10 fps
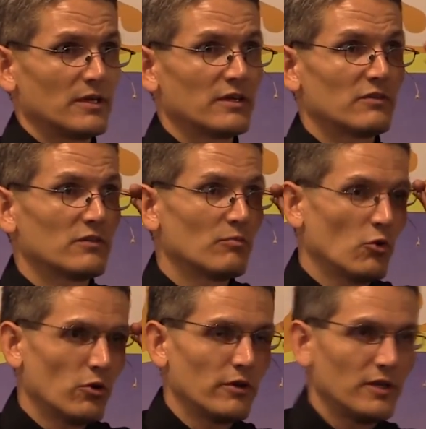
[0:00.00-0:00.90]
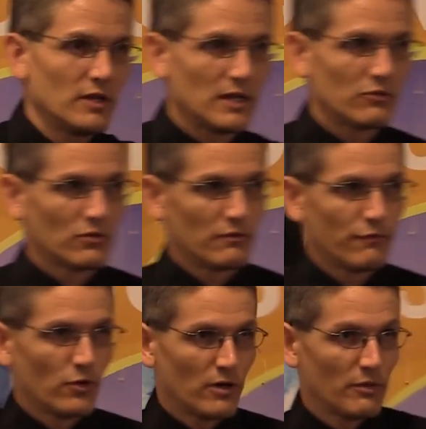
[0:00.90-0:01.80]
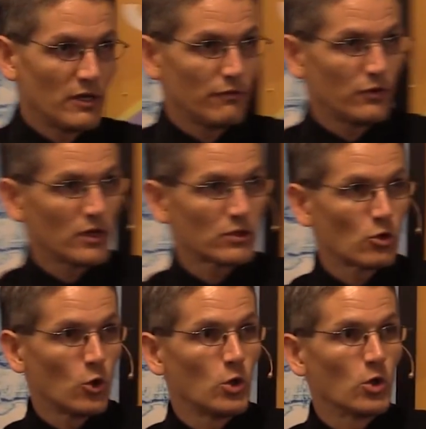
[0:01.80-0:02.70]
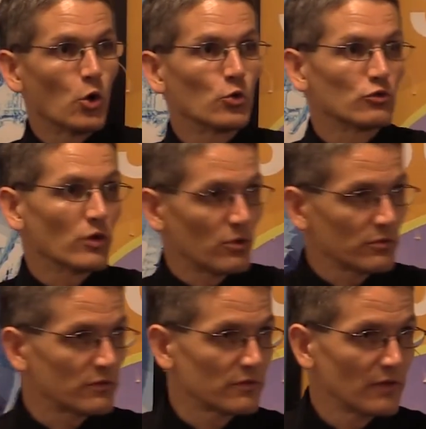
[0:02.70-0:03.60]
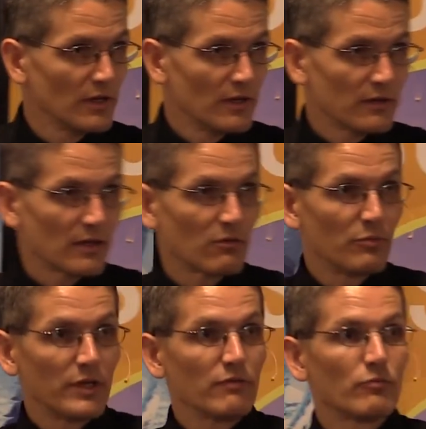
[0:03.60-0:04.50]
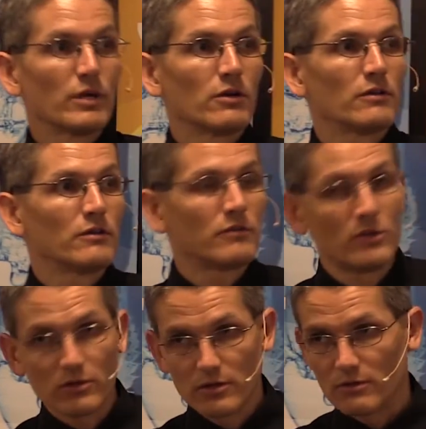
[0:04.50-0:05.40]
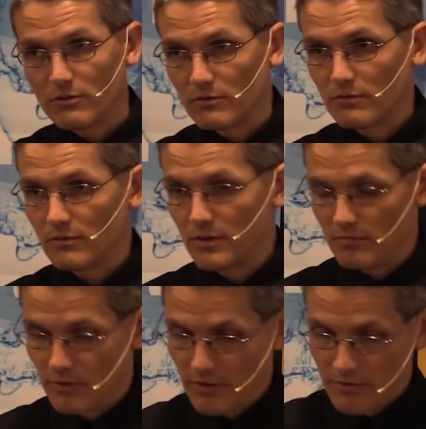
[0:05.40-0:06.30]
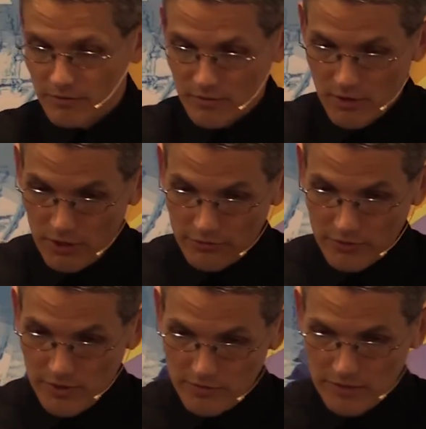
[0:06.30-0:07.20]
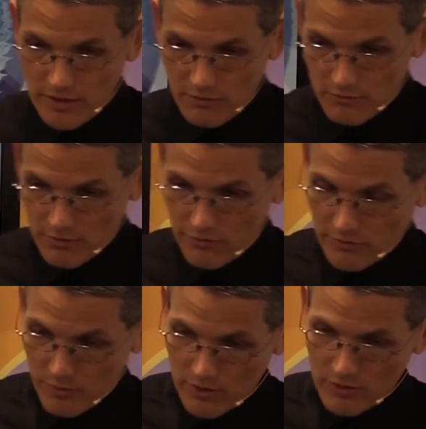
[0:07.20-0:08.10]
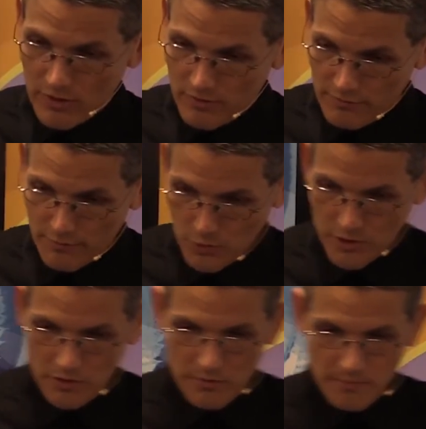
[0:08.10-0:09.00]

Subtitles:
Because it's more in the natural form. And if you got the whole oat groats, that would be even better than steel cut oats, right? So the closer it is to how it grows, the better it is for you.